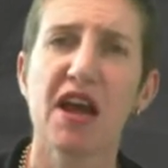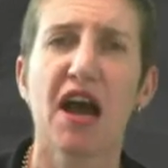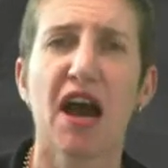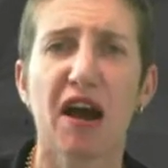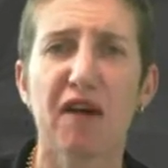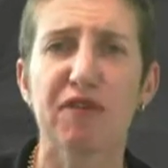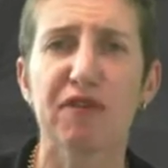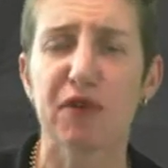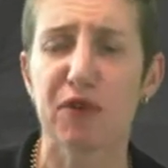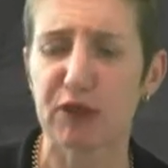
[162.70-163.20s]

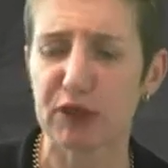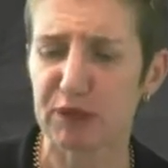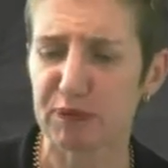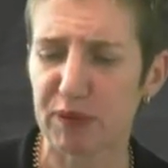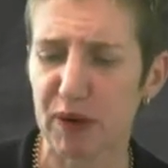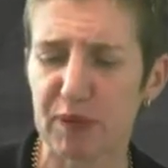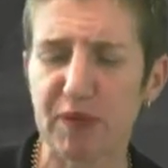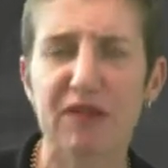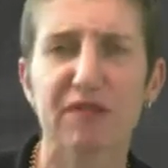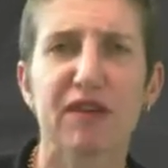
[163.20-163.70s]
Of course,
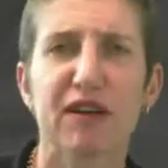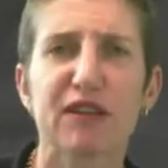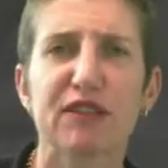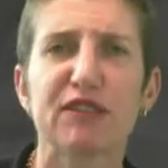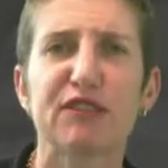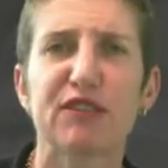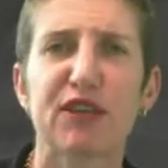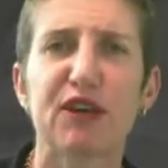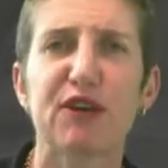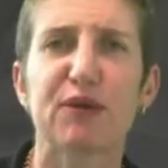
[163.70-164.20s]
property
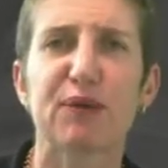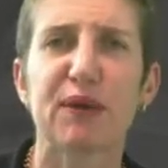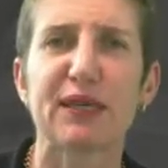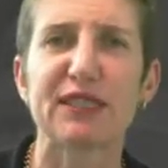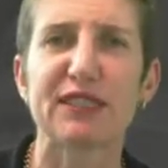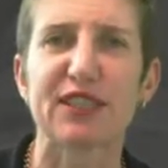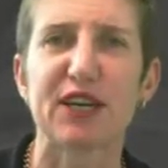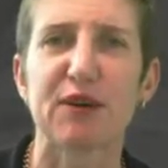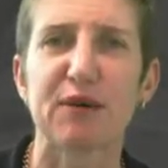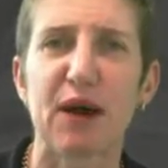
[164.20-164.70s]
values don't always
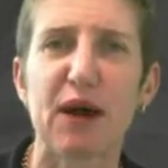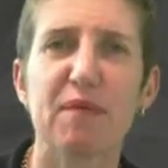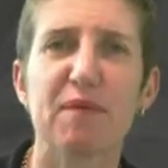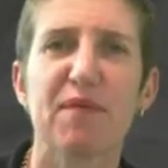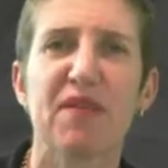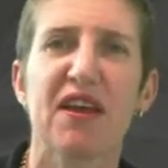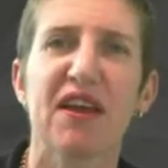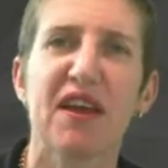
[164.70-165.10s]
go up.